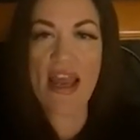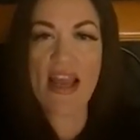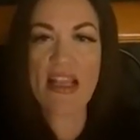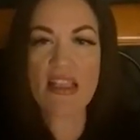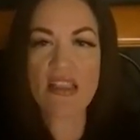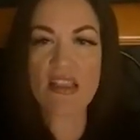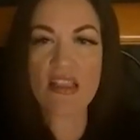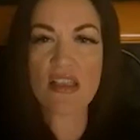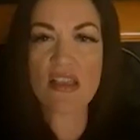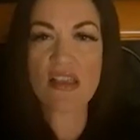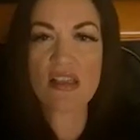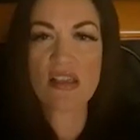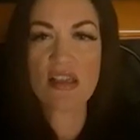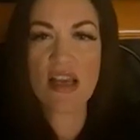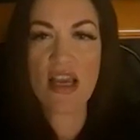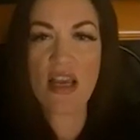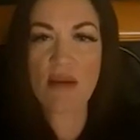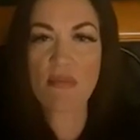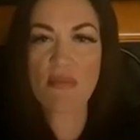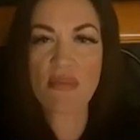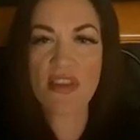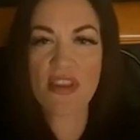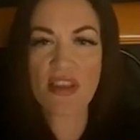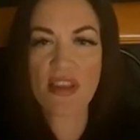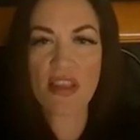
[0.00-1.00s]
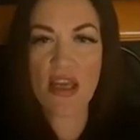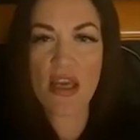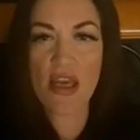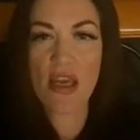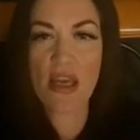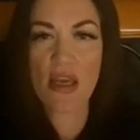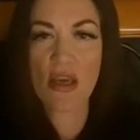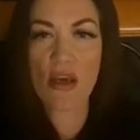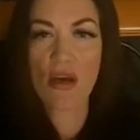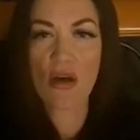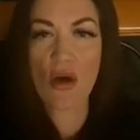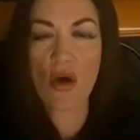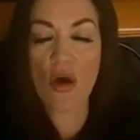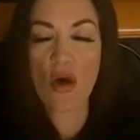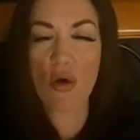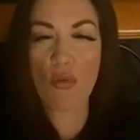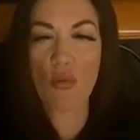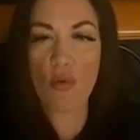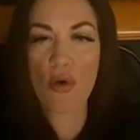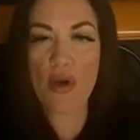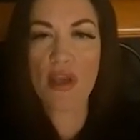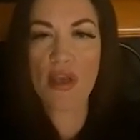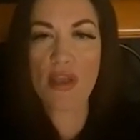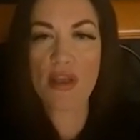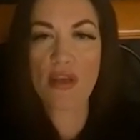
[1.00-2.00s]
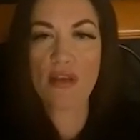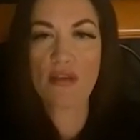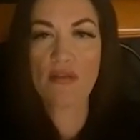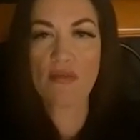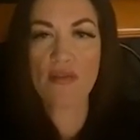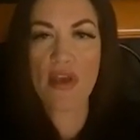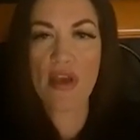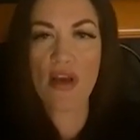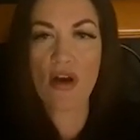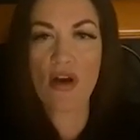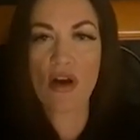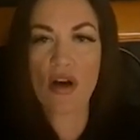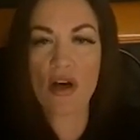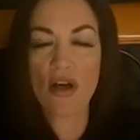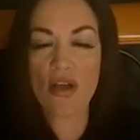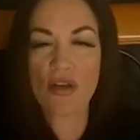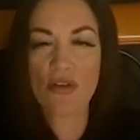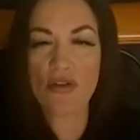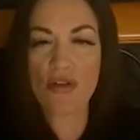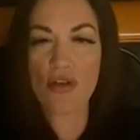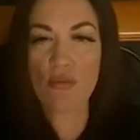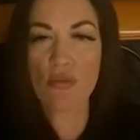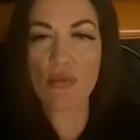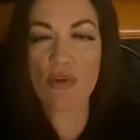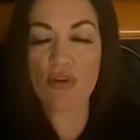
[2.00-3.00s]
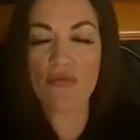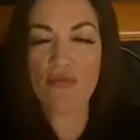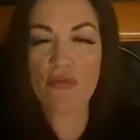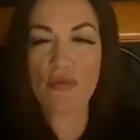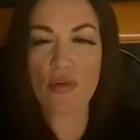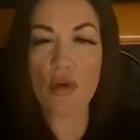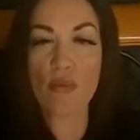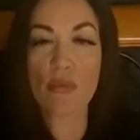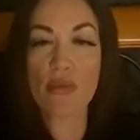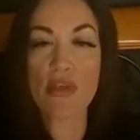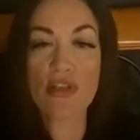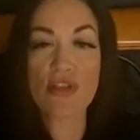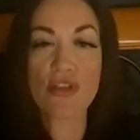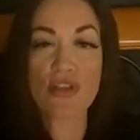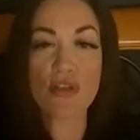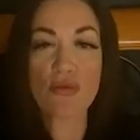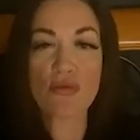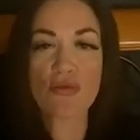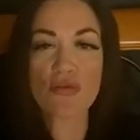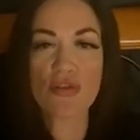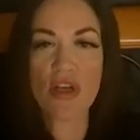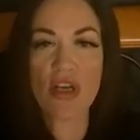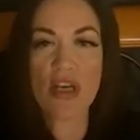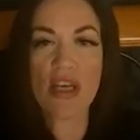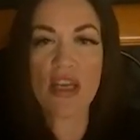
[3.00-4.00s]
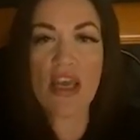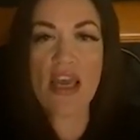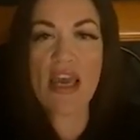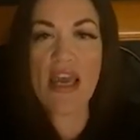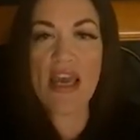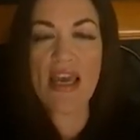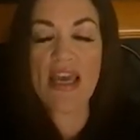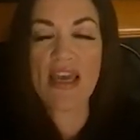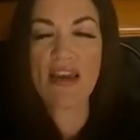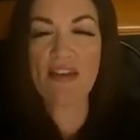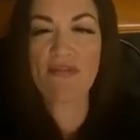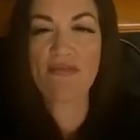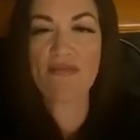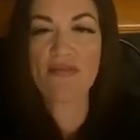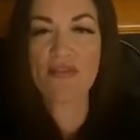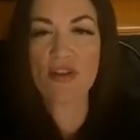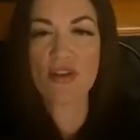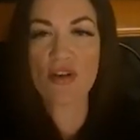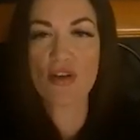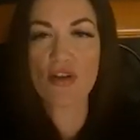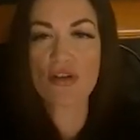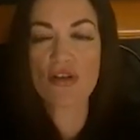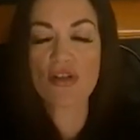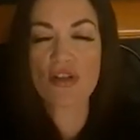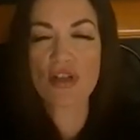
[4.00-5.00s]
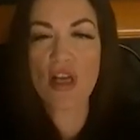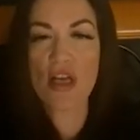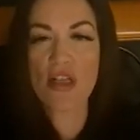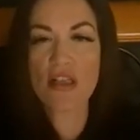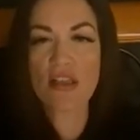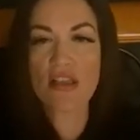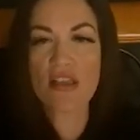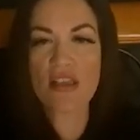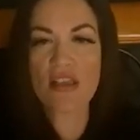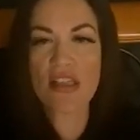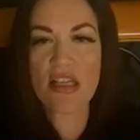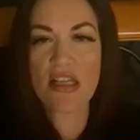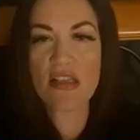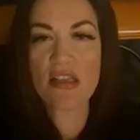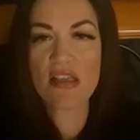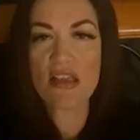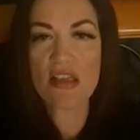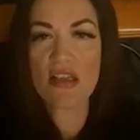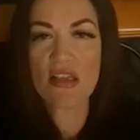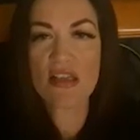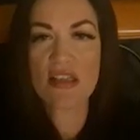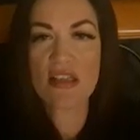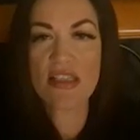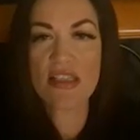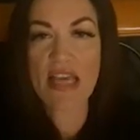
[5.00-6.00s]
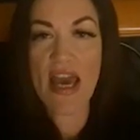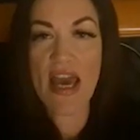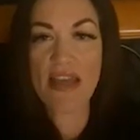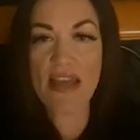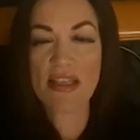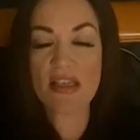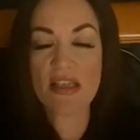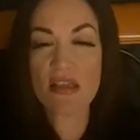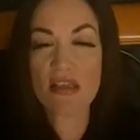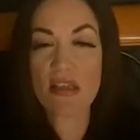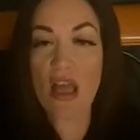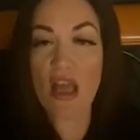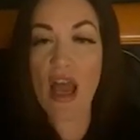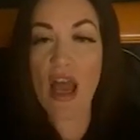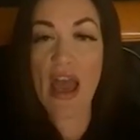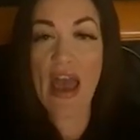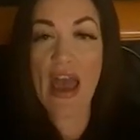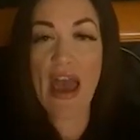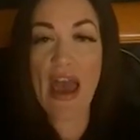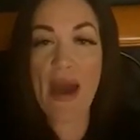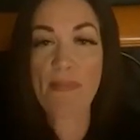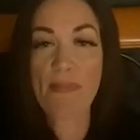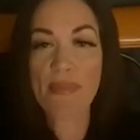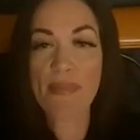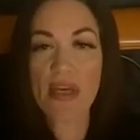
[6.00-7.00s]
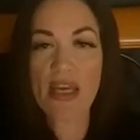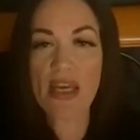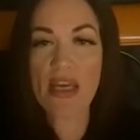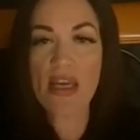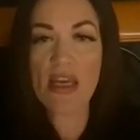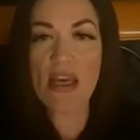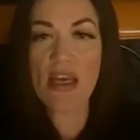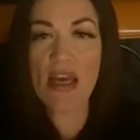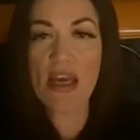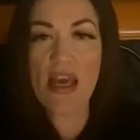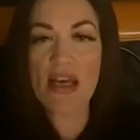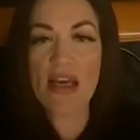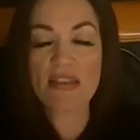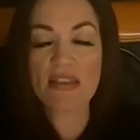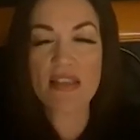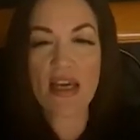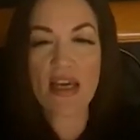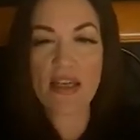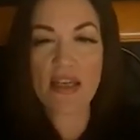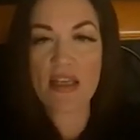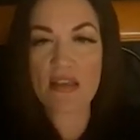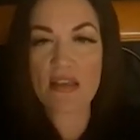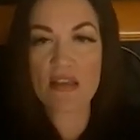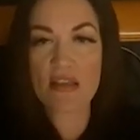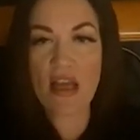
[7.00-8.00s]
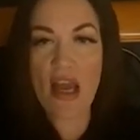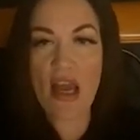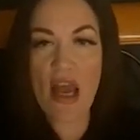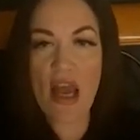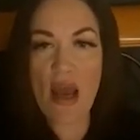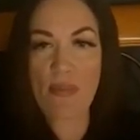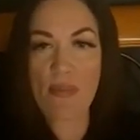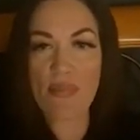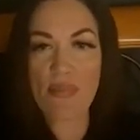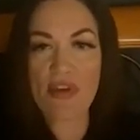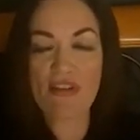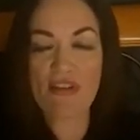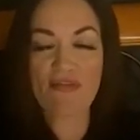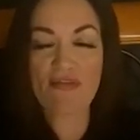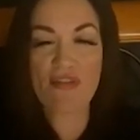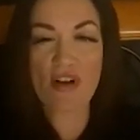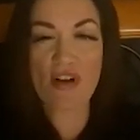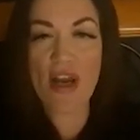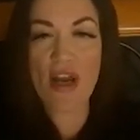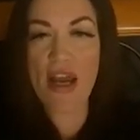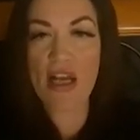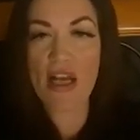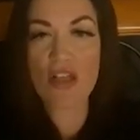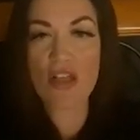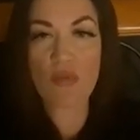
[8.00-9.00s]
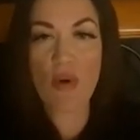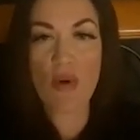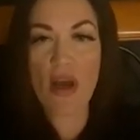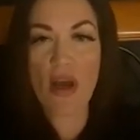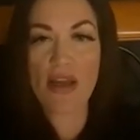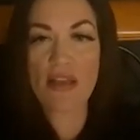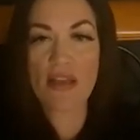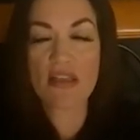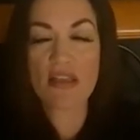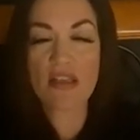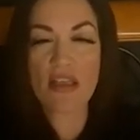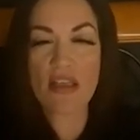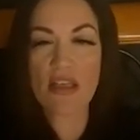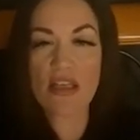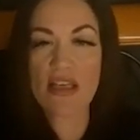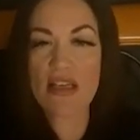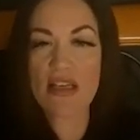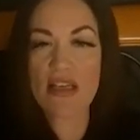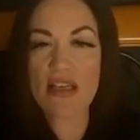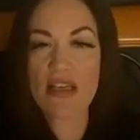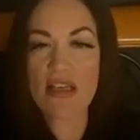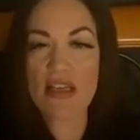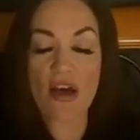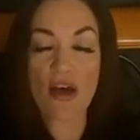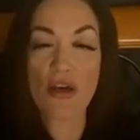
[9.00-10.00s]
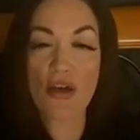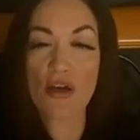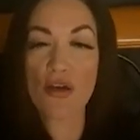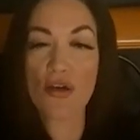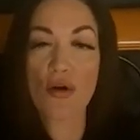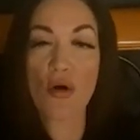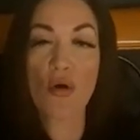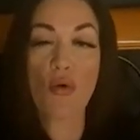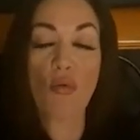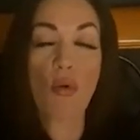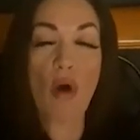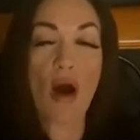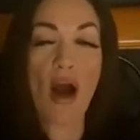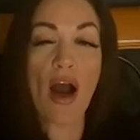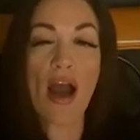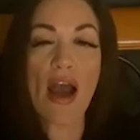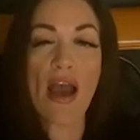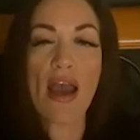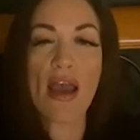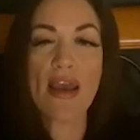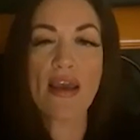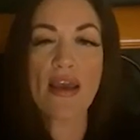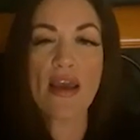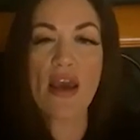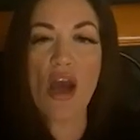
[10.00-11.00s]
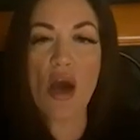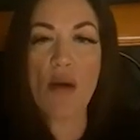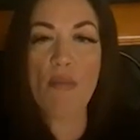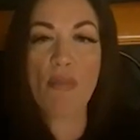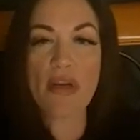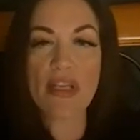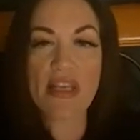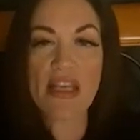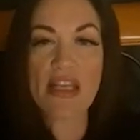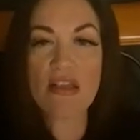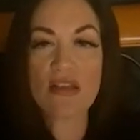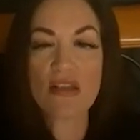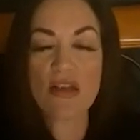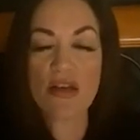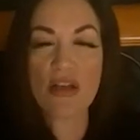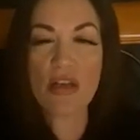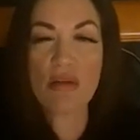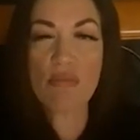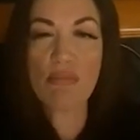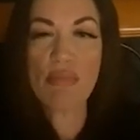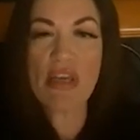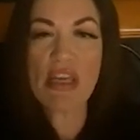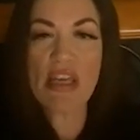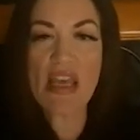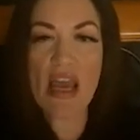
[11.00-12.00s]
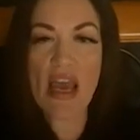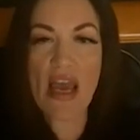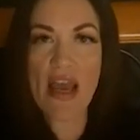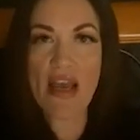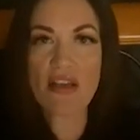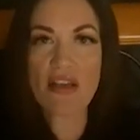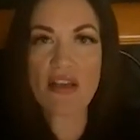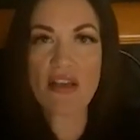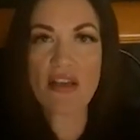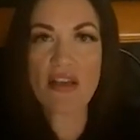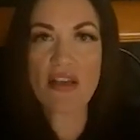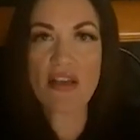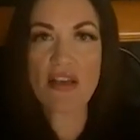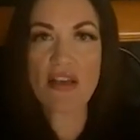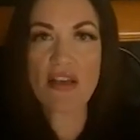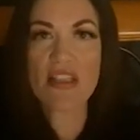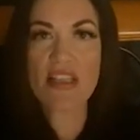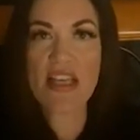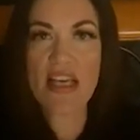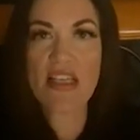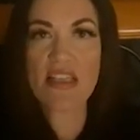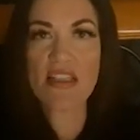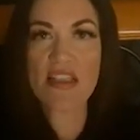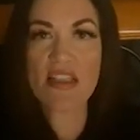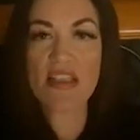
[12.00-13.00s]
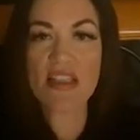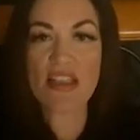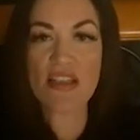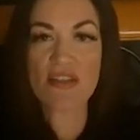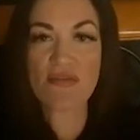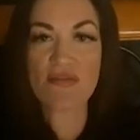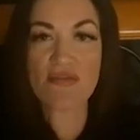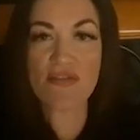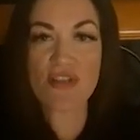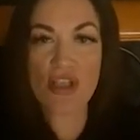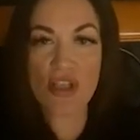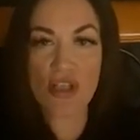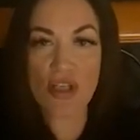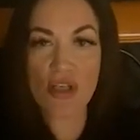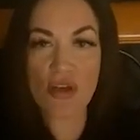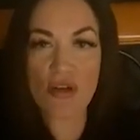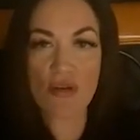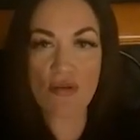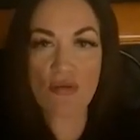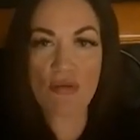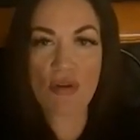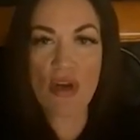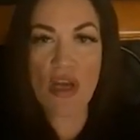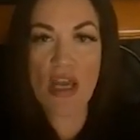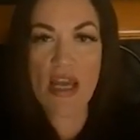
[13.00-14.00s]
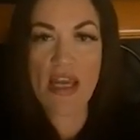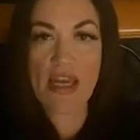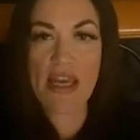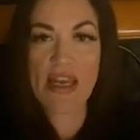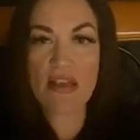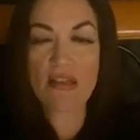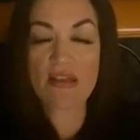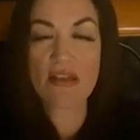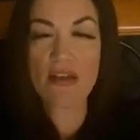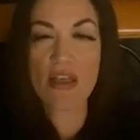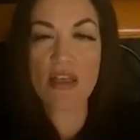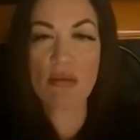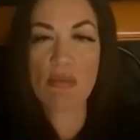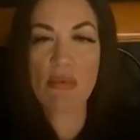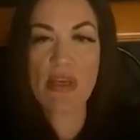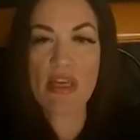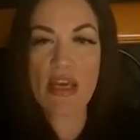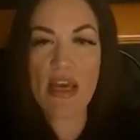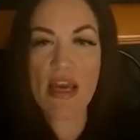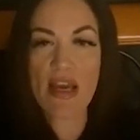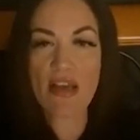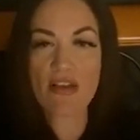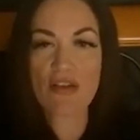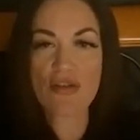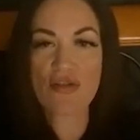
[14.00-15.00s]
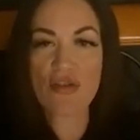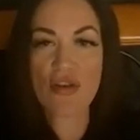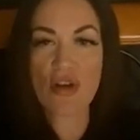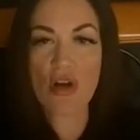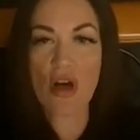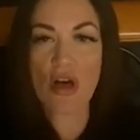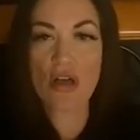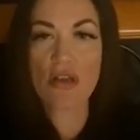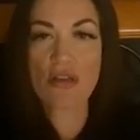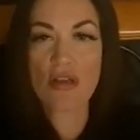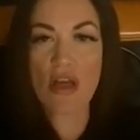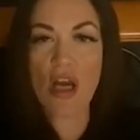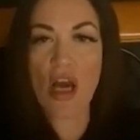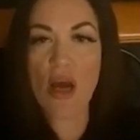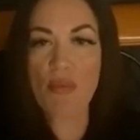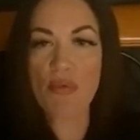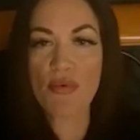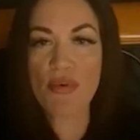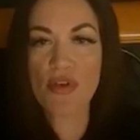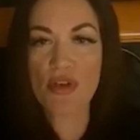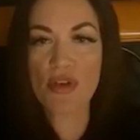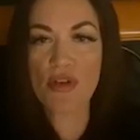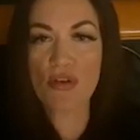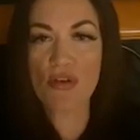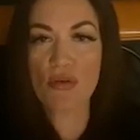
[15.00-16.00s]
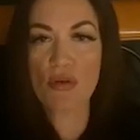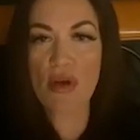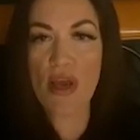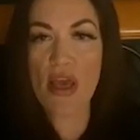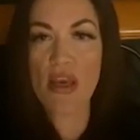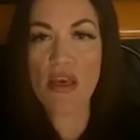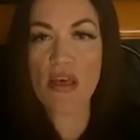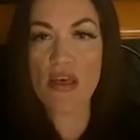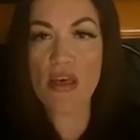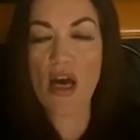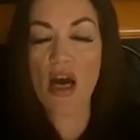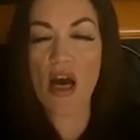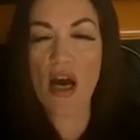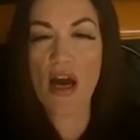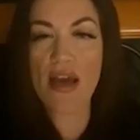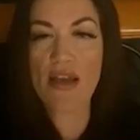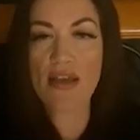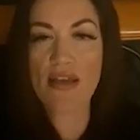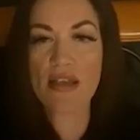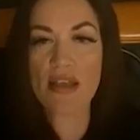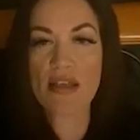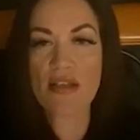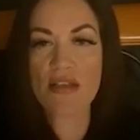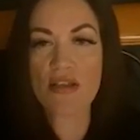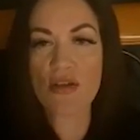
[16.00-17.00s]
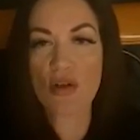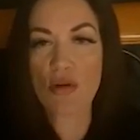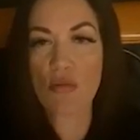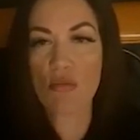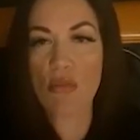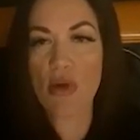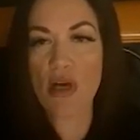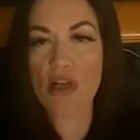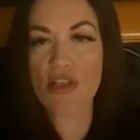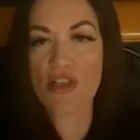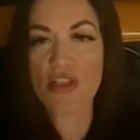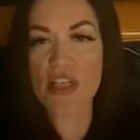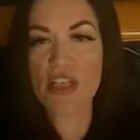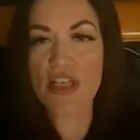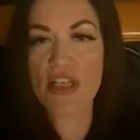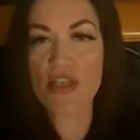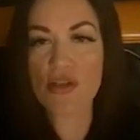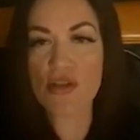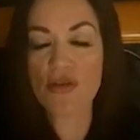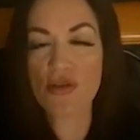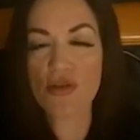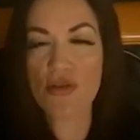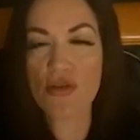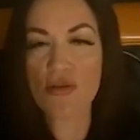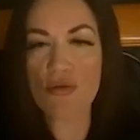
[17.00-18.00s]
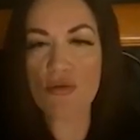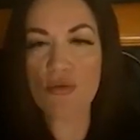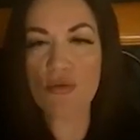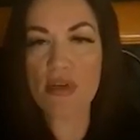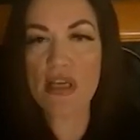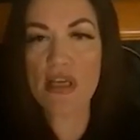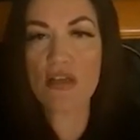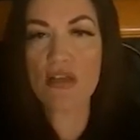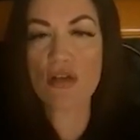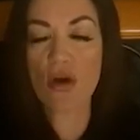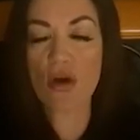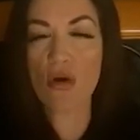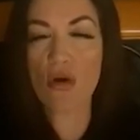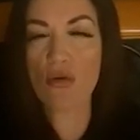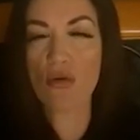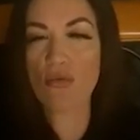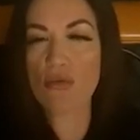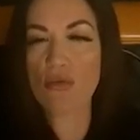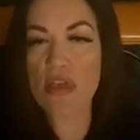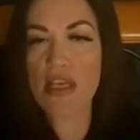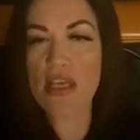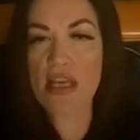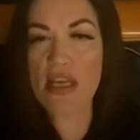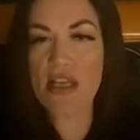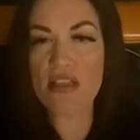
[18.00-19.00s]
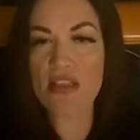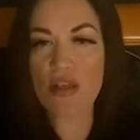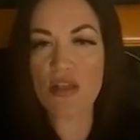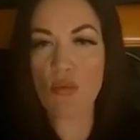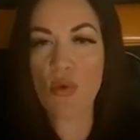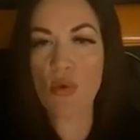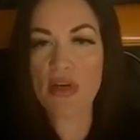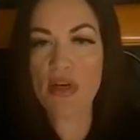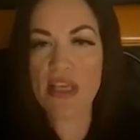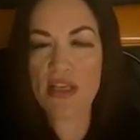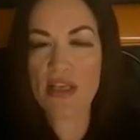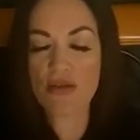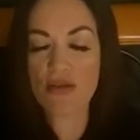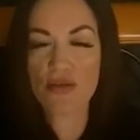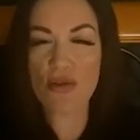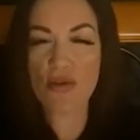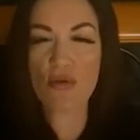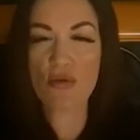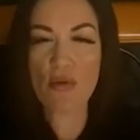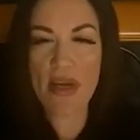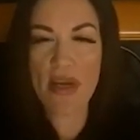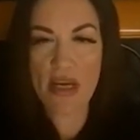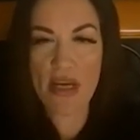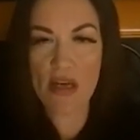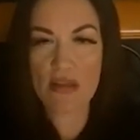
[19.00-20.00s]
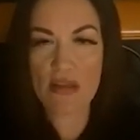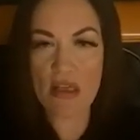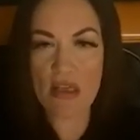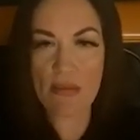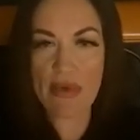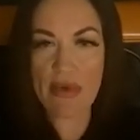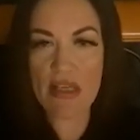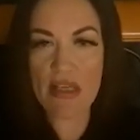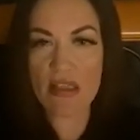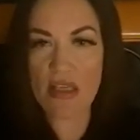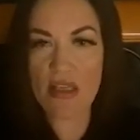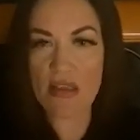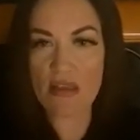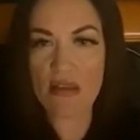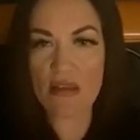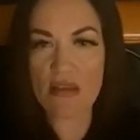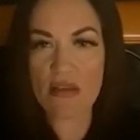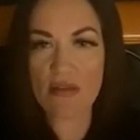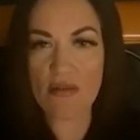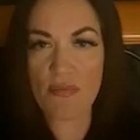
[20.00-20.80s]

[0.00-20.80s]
It's the same thing when they are in human form in children. If your son senses daddy's not happy for X, Y, and Z, he's not going to know why, but he's going to be extra tentative to you. He is going to be extra on top of you and not so much into his own needs and what he's doing. Does that make sense?